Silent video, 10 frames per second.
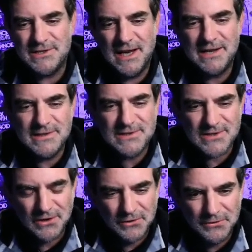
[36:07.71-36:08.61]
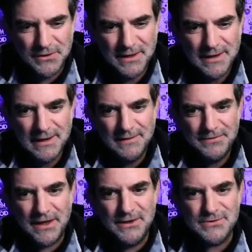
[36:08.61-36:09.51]
has this tone
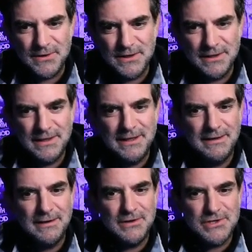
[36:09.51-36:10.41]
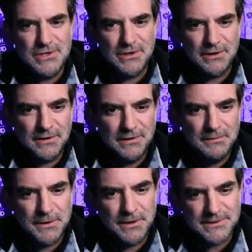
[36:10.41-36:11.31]
that is really assured,
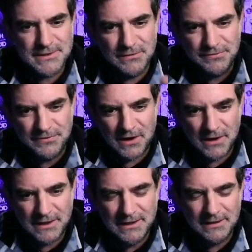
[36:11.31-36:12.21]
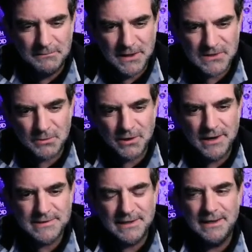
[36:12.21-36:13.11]
but also foggy and
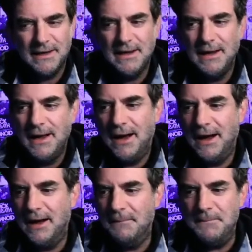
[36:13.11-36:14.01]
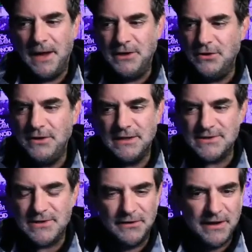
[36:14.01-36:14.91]
mesmerizing. And you can get
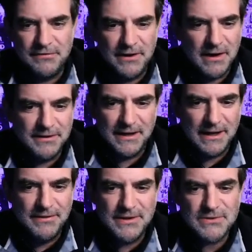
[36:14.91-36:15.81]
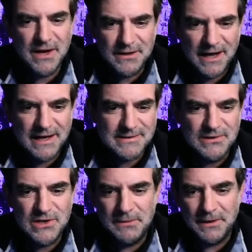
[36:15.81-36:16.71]
this all day for nothing. And this record has
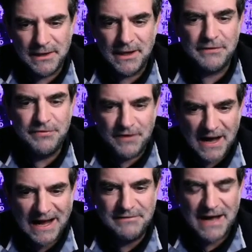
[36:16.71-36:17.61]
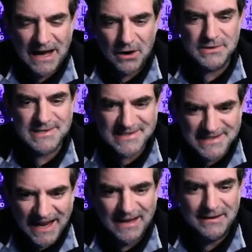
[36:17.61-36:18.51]
legitimately like 5
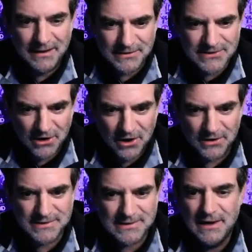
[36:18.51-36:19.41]
outstanding songs.